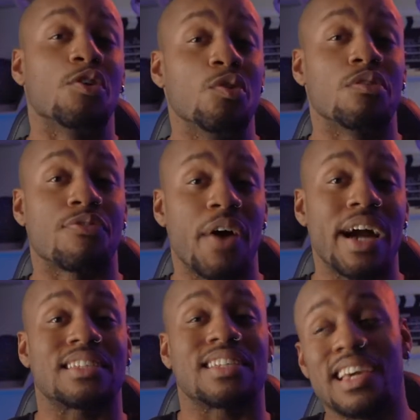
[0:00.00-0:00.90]
huge
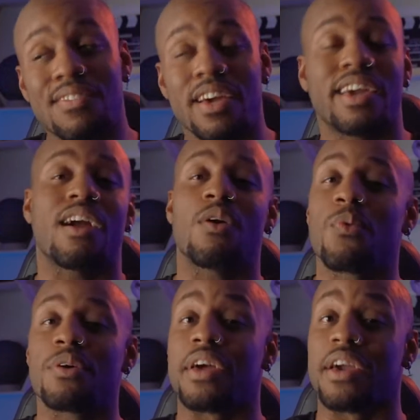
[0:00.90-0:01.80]
fight to even care
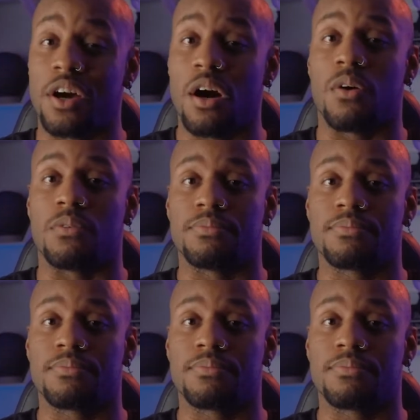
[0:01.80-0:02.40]
where they go.